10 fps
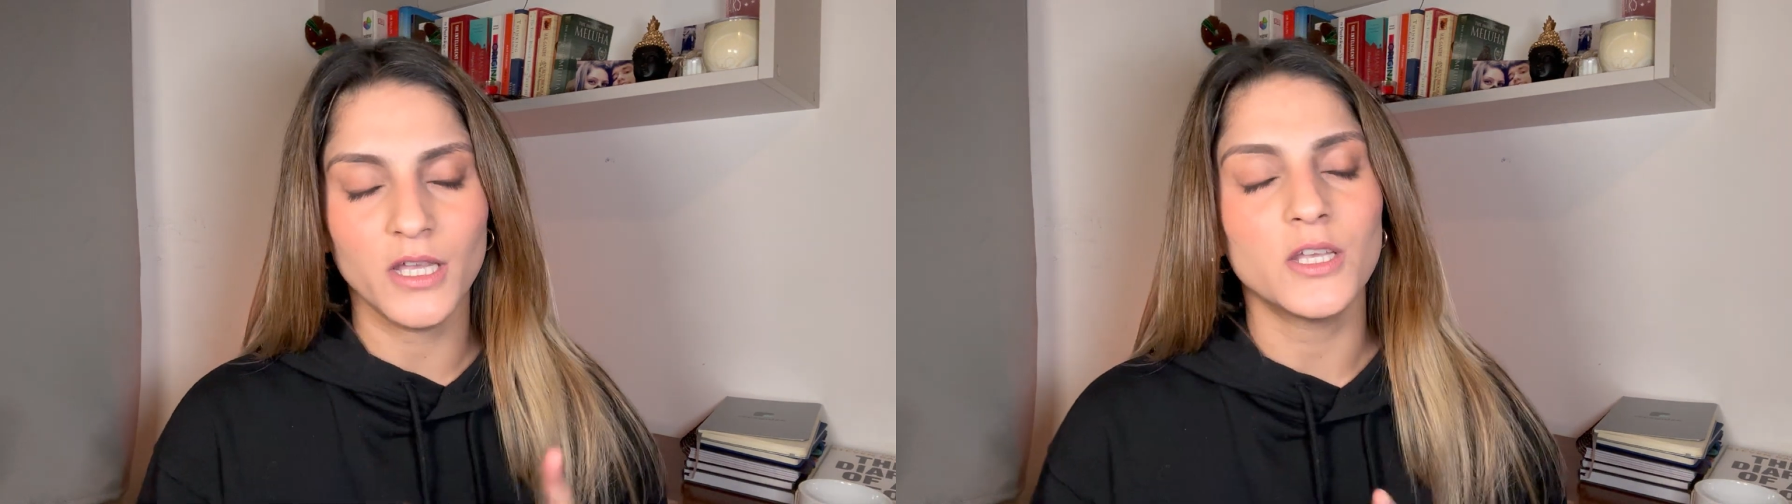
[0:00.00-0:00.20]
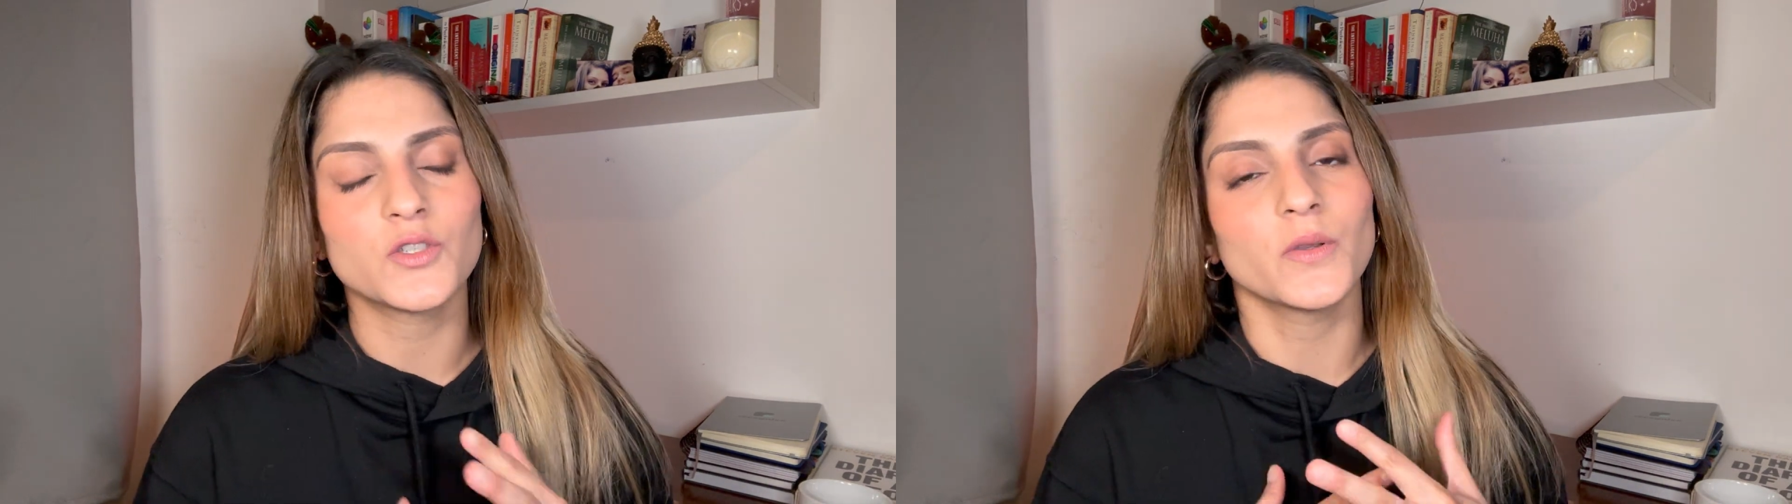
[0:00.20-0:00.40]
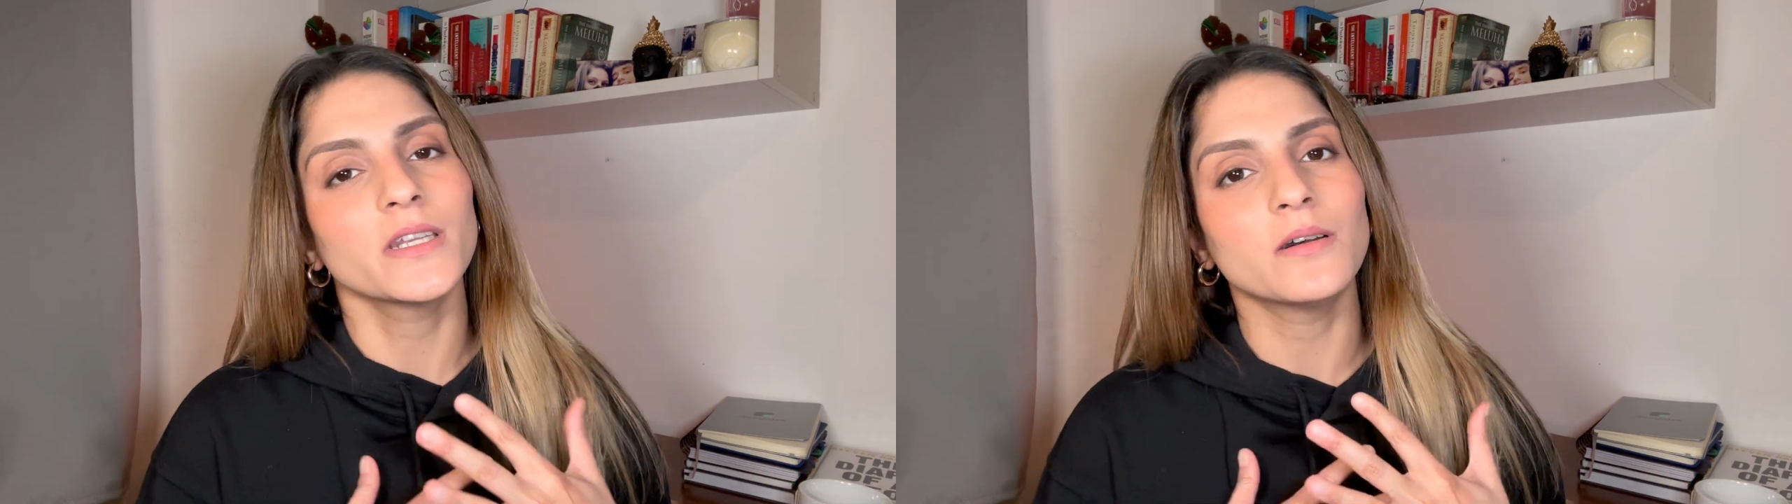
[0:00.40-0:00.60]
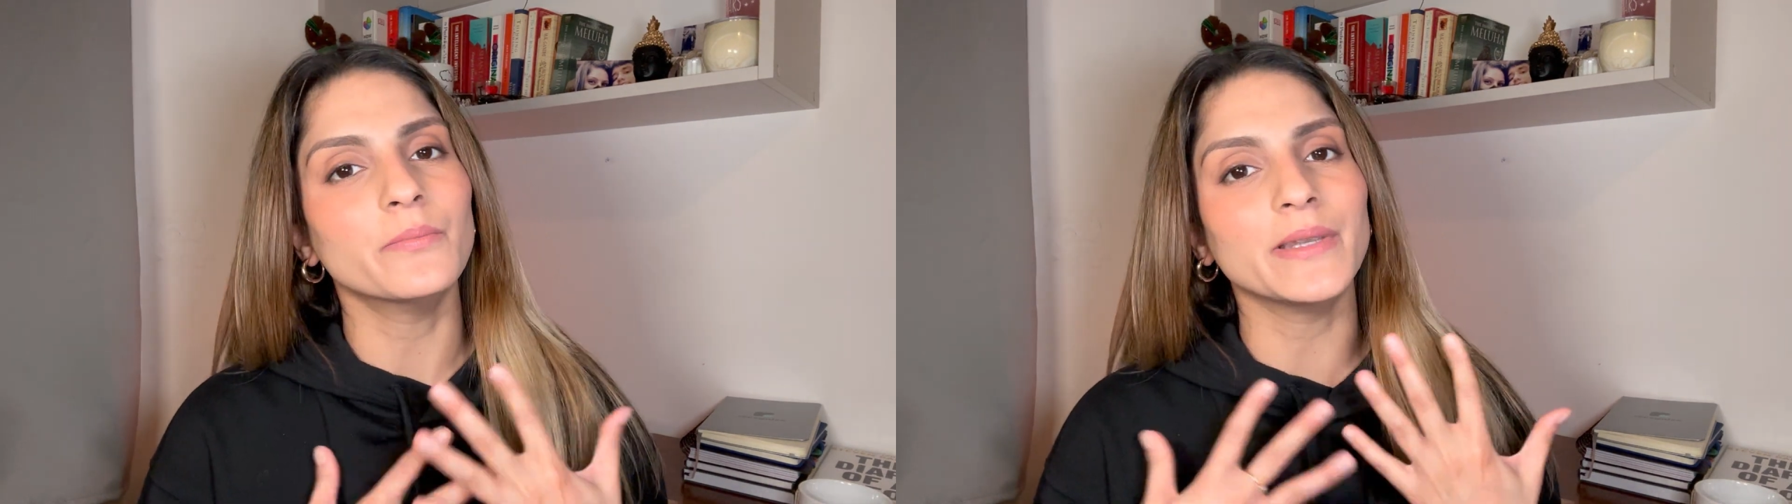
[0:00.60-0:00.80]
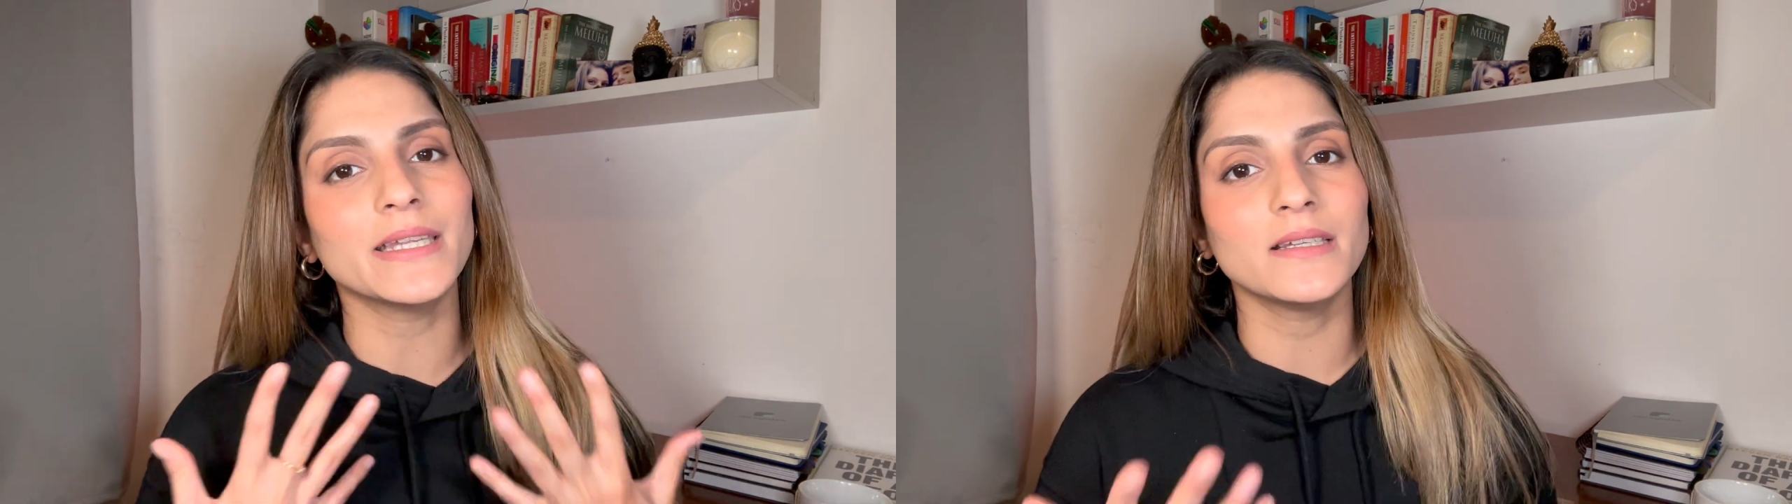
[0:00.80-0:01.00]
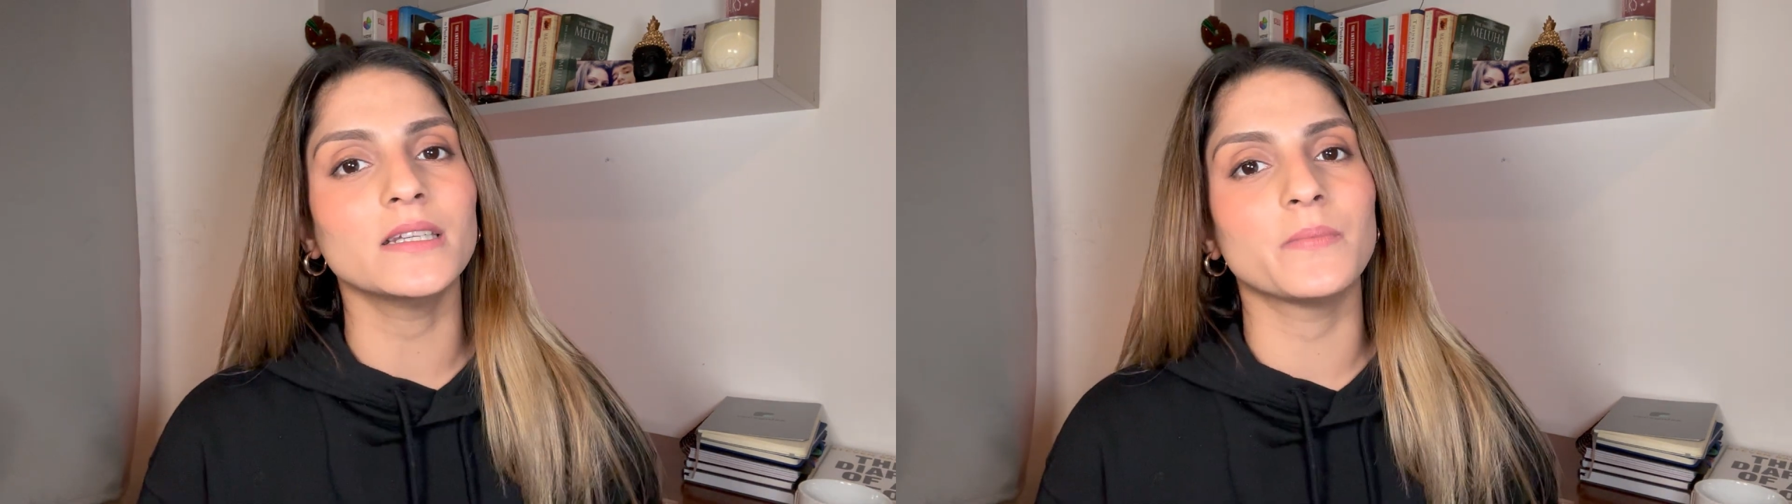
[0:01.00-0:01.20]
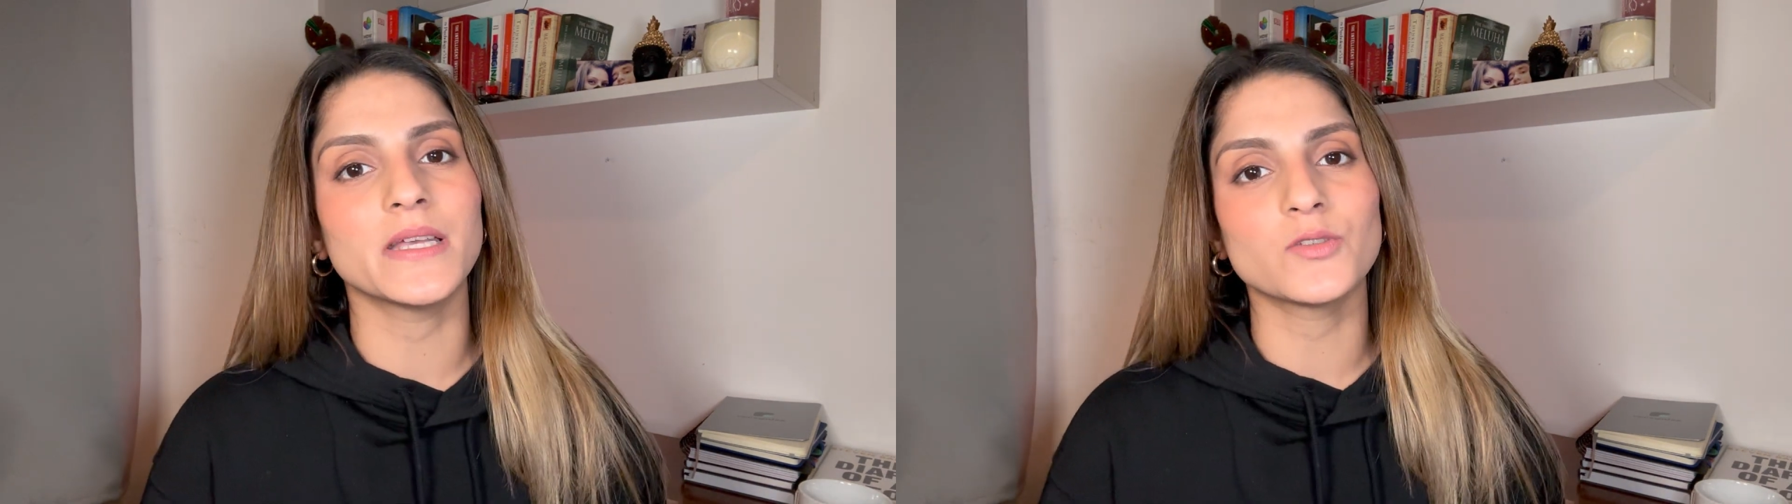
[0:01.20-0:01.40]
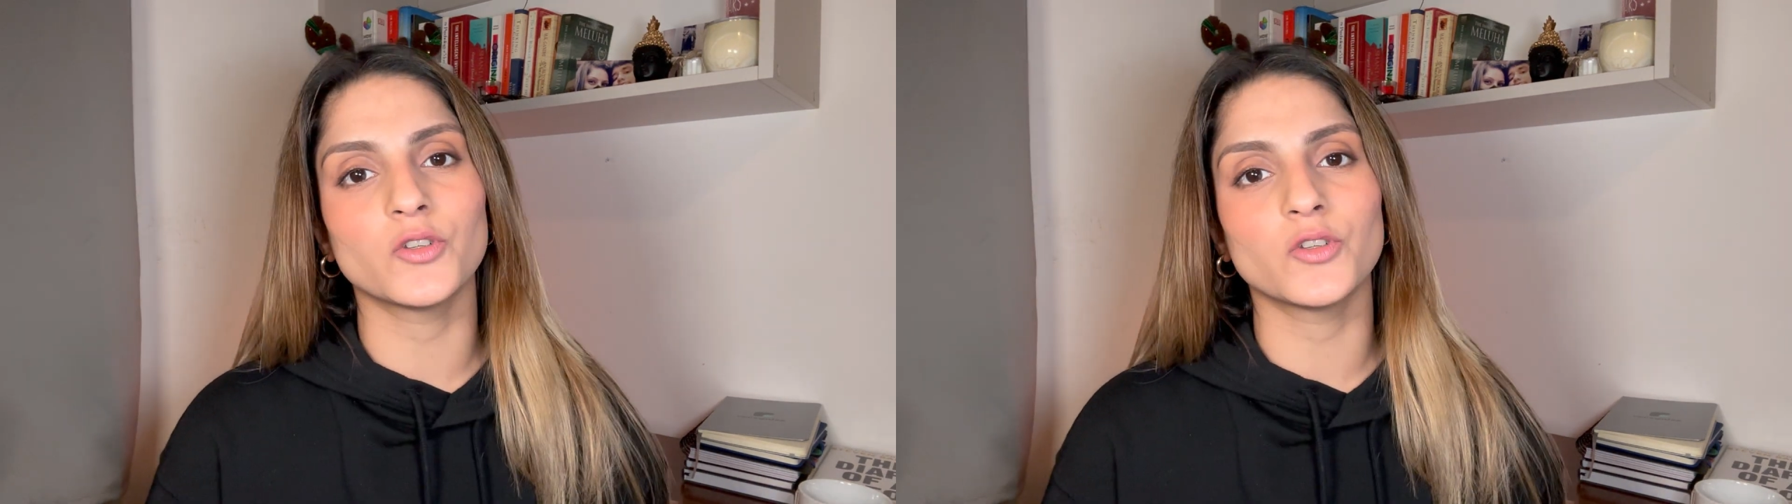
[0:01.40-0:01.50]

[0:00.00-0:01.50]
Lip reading: So it completely depends